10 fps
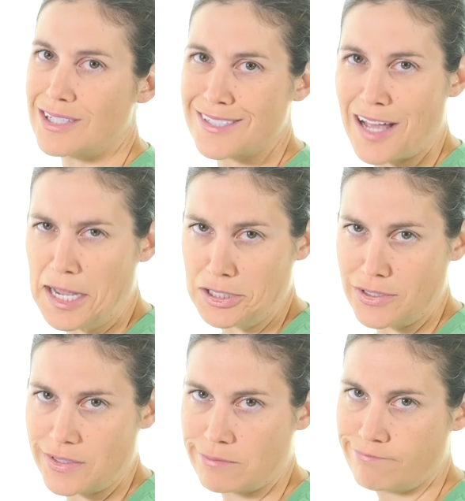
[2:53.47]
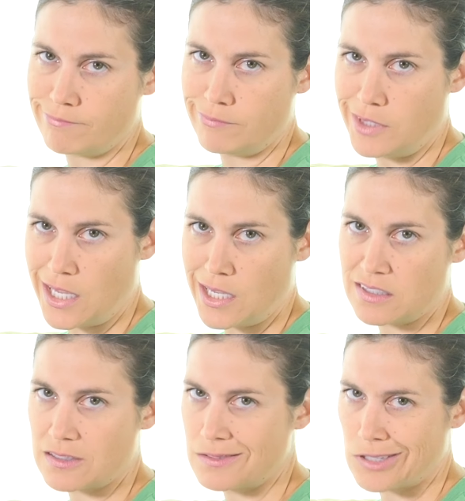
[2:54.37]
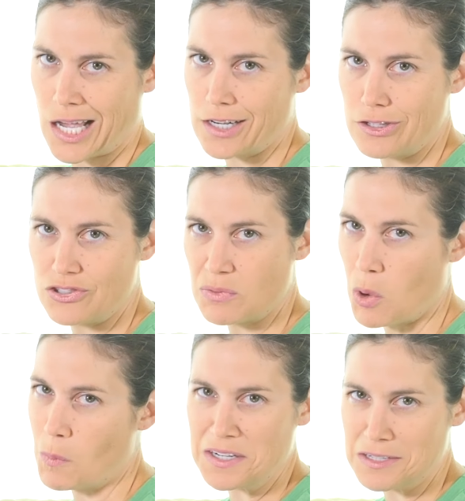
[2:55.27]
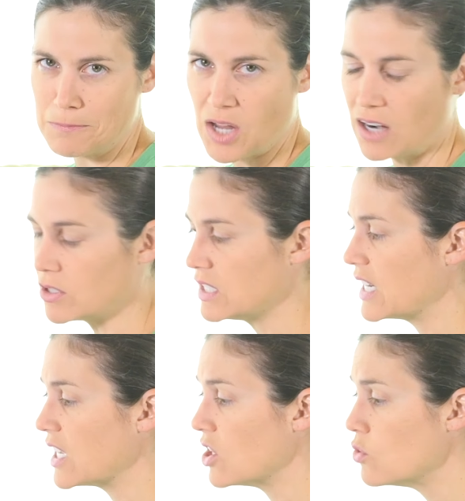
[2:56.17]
It's not just this kind of using momentum, not really getting it.